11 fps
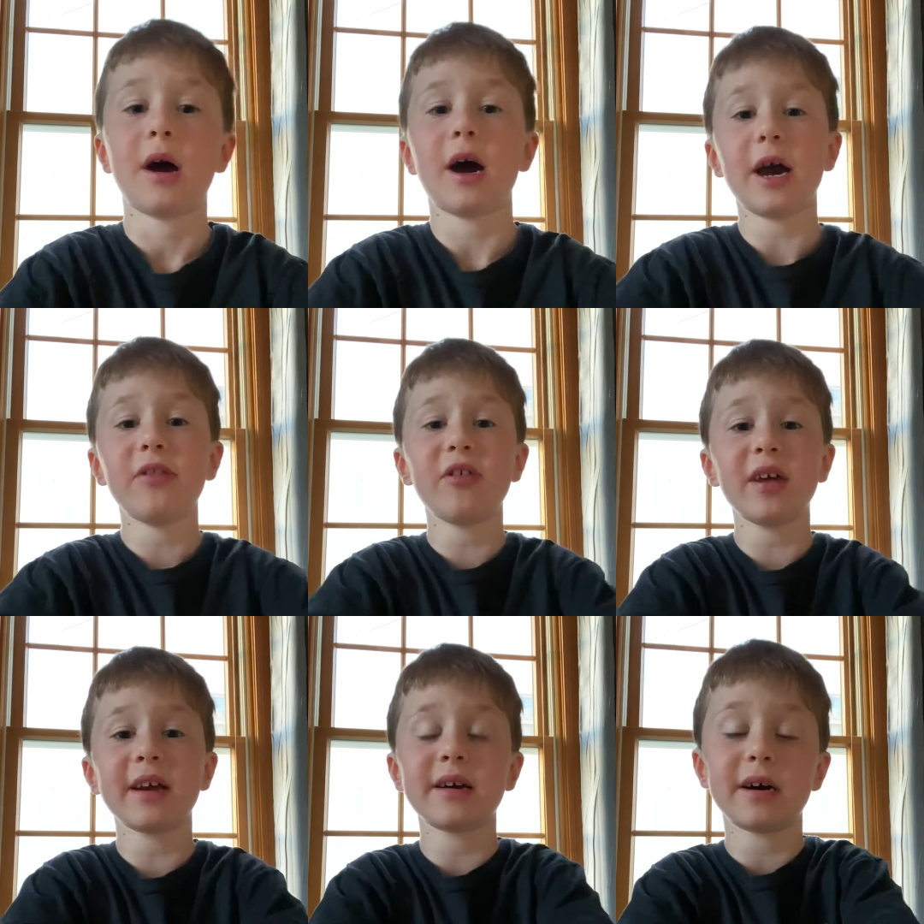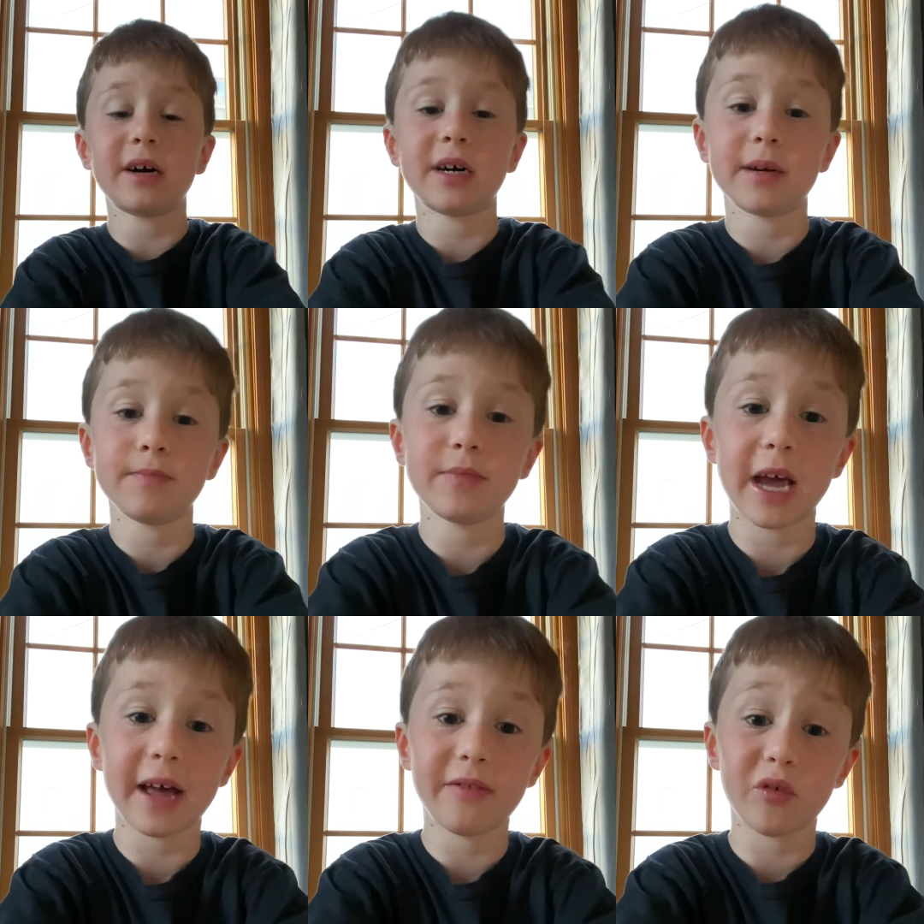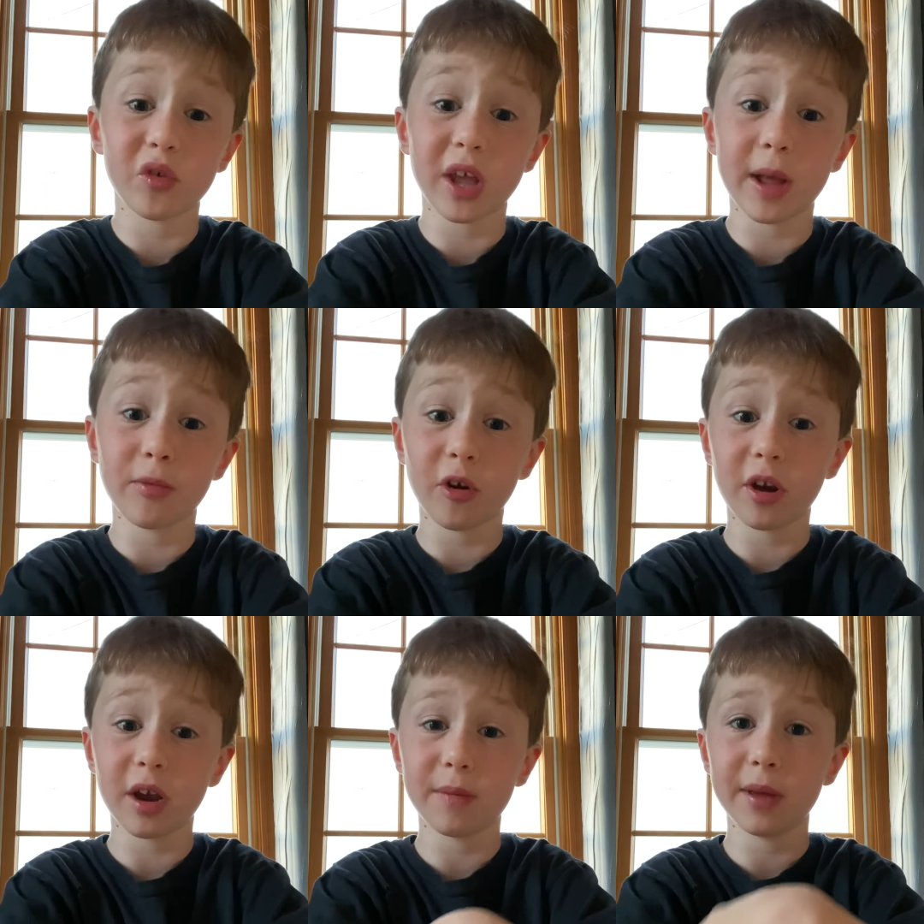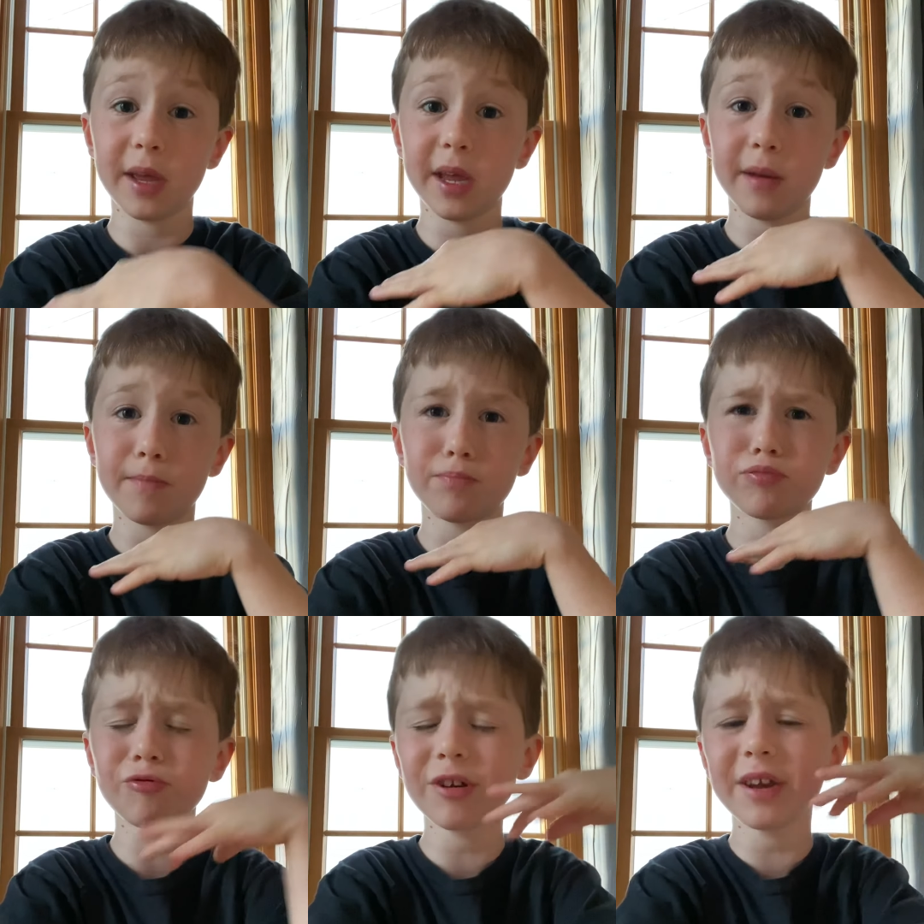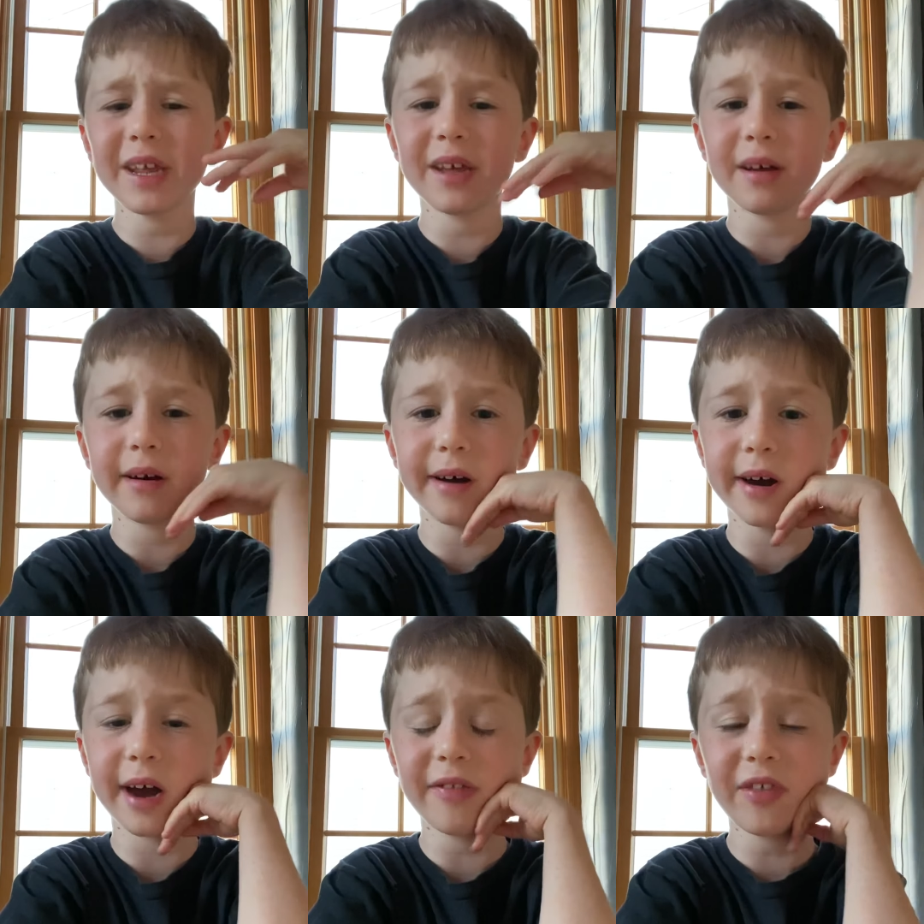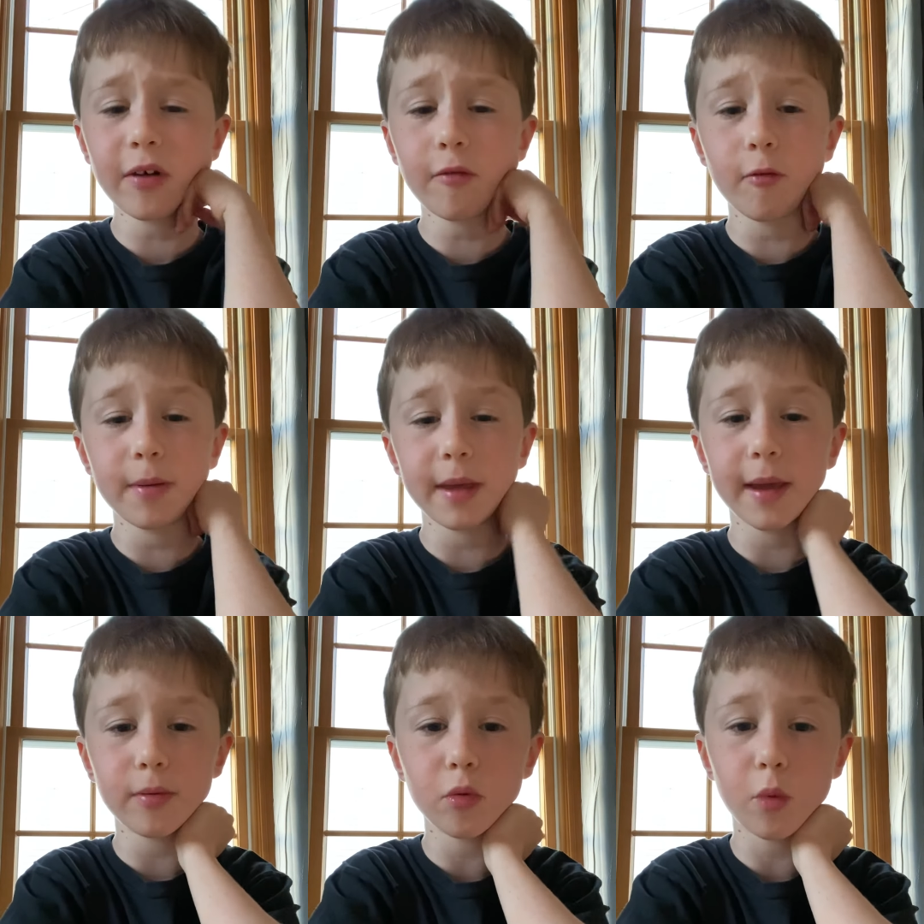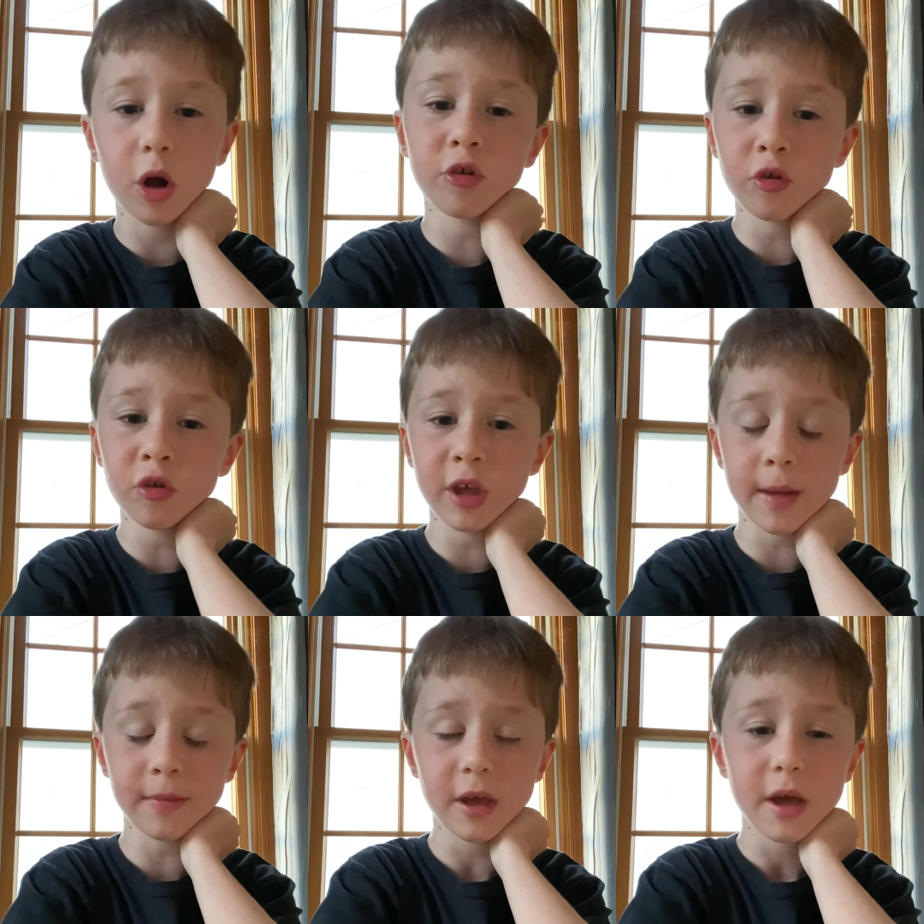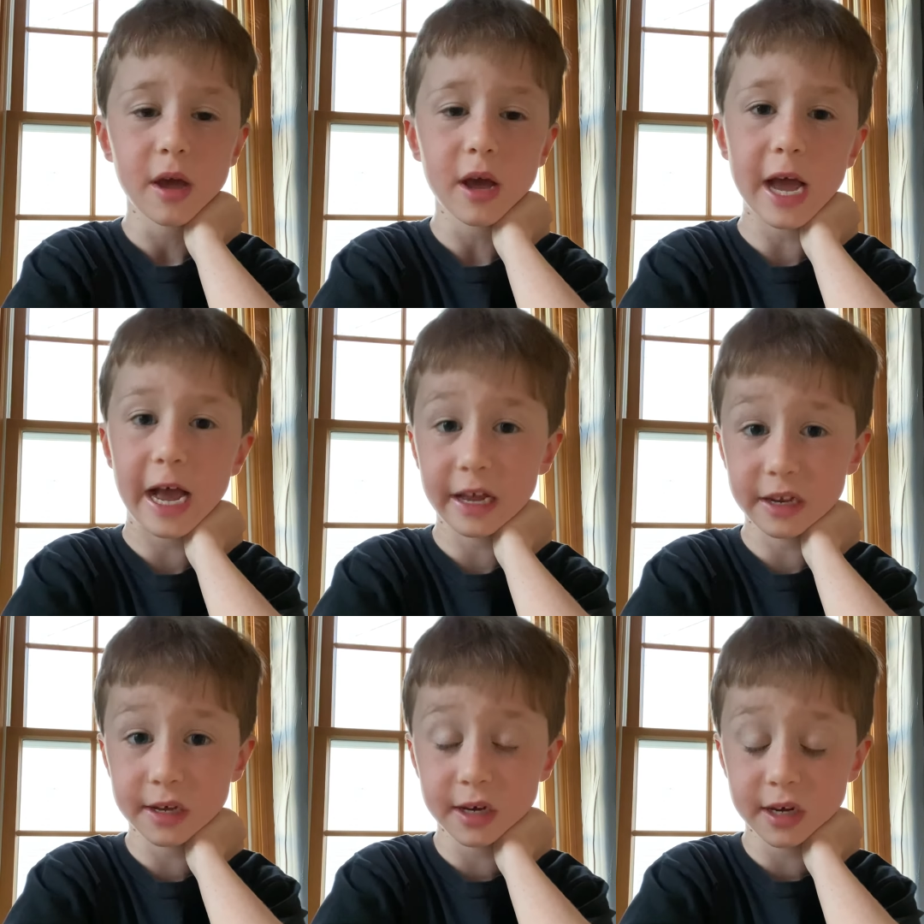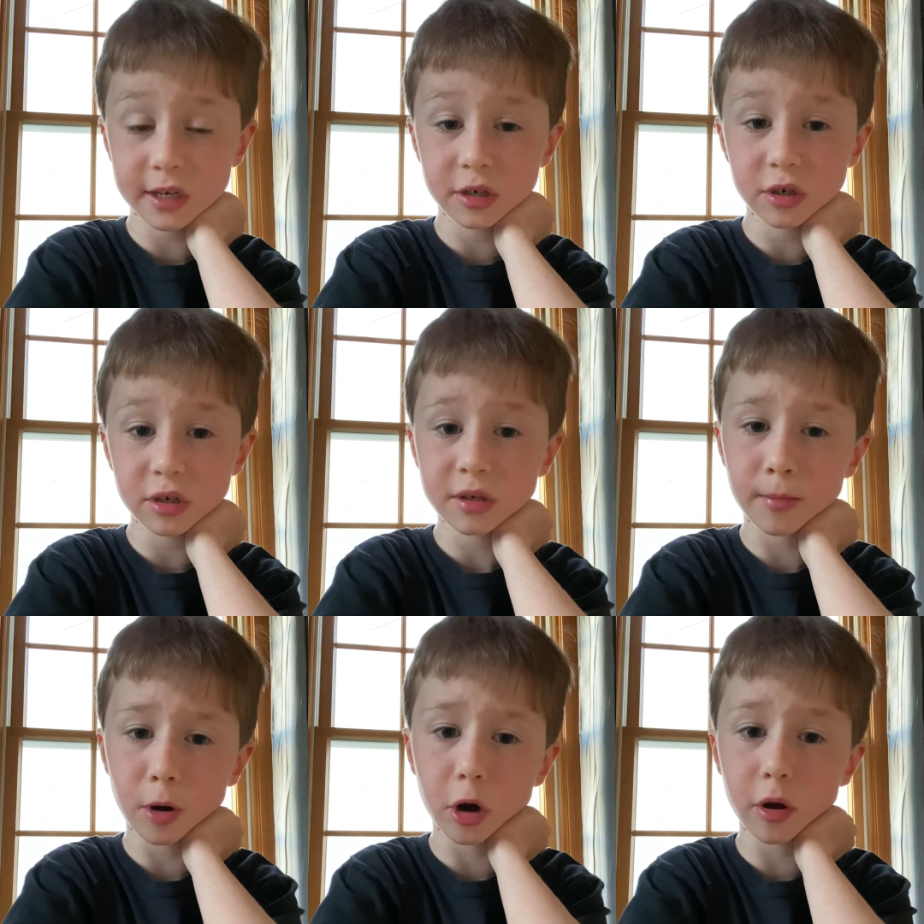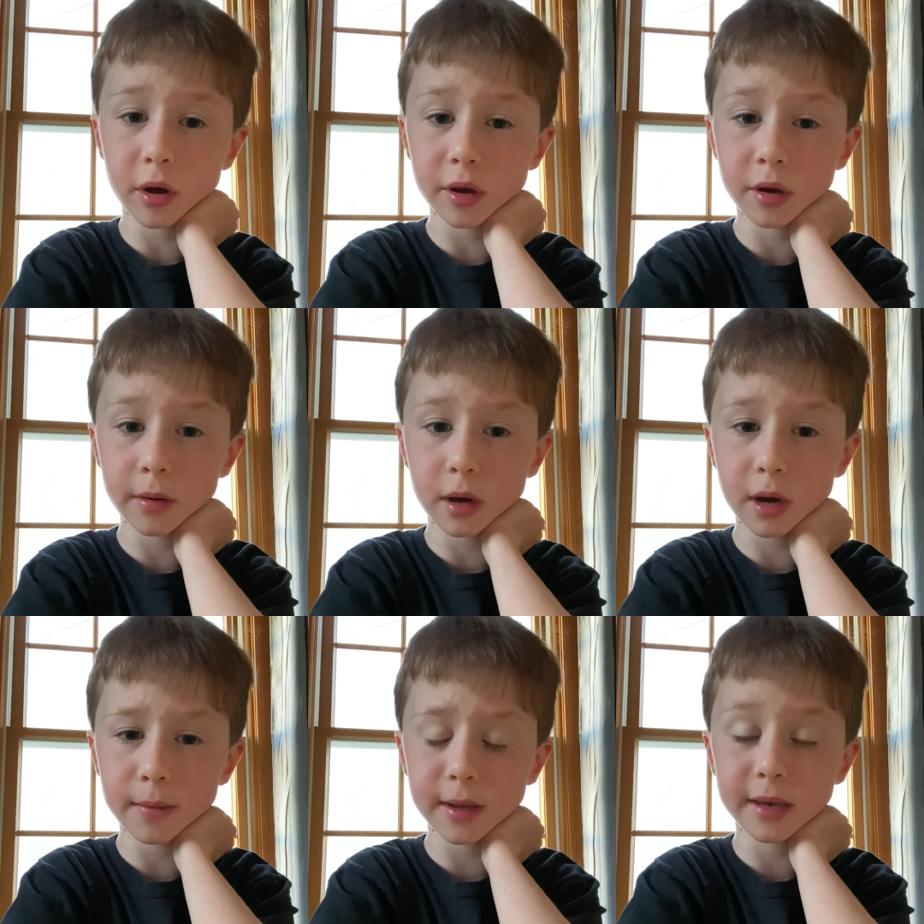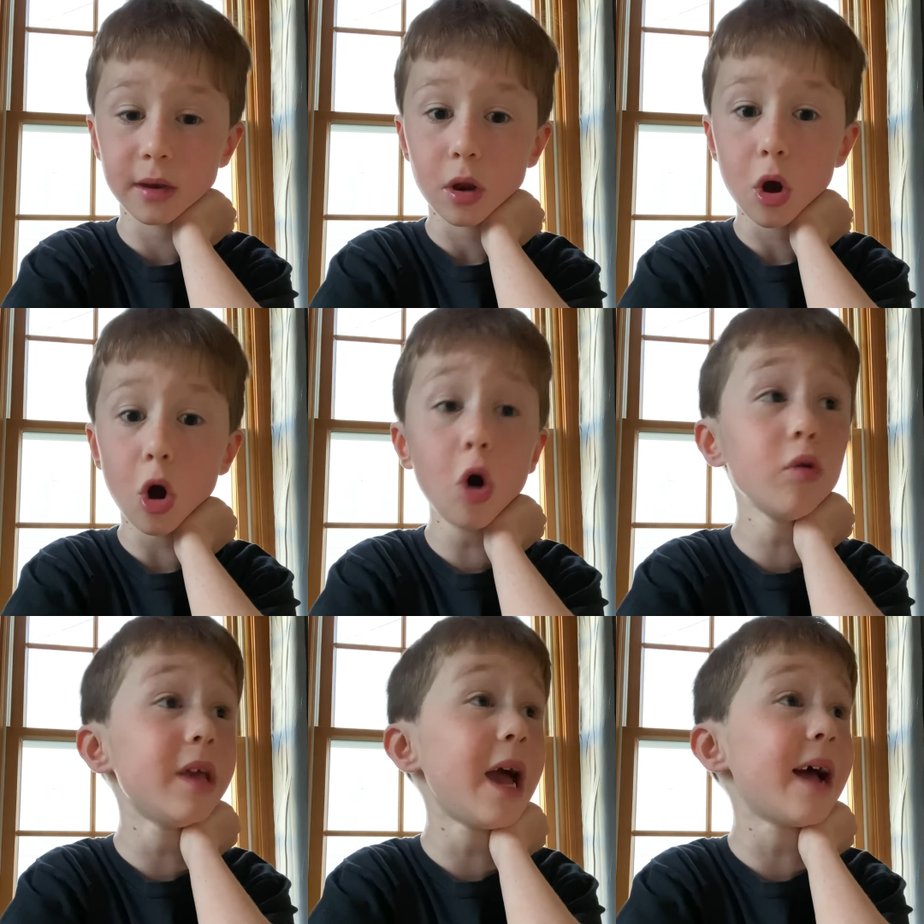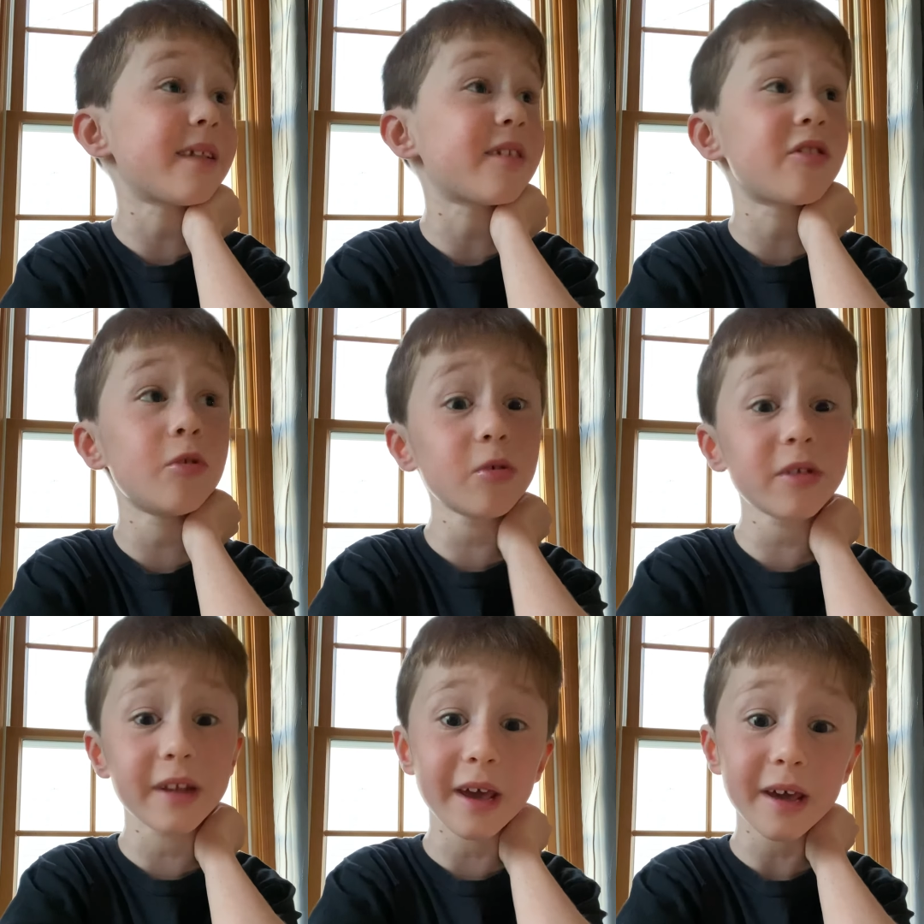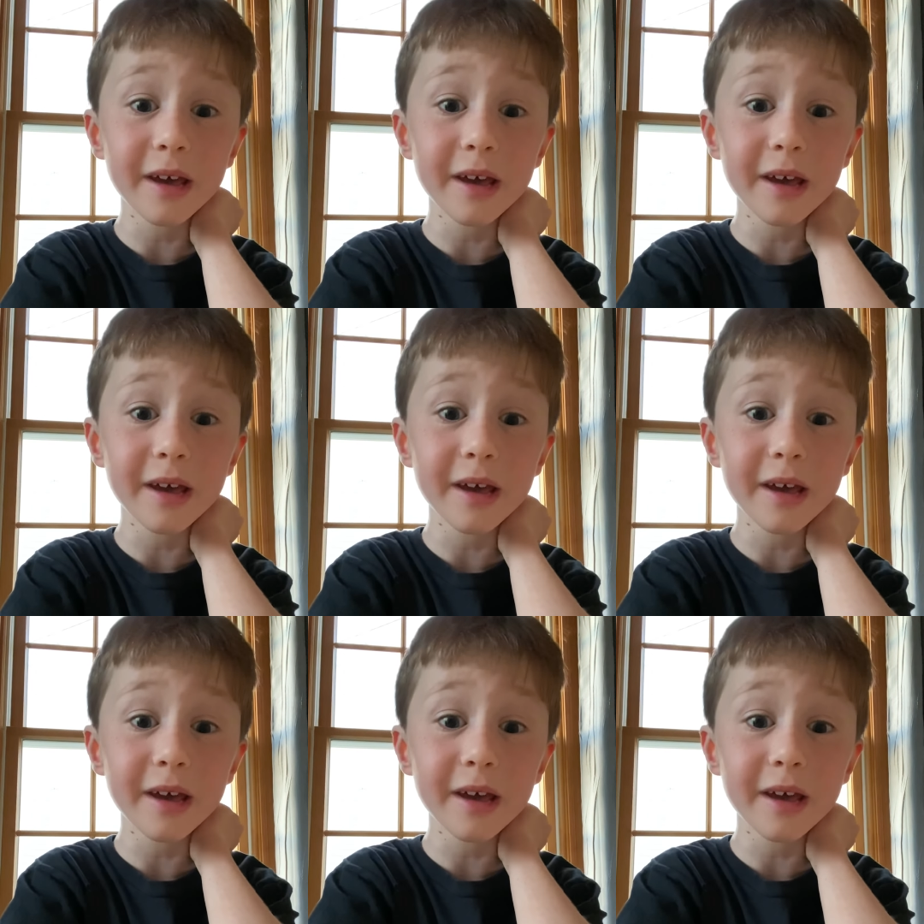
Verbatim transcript: I think um, that those games are going to be pretty. Uh, I think we'll be able to watch those games at um, tomorrow. uh, I mean. Oh, yeah, it's Tuesday.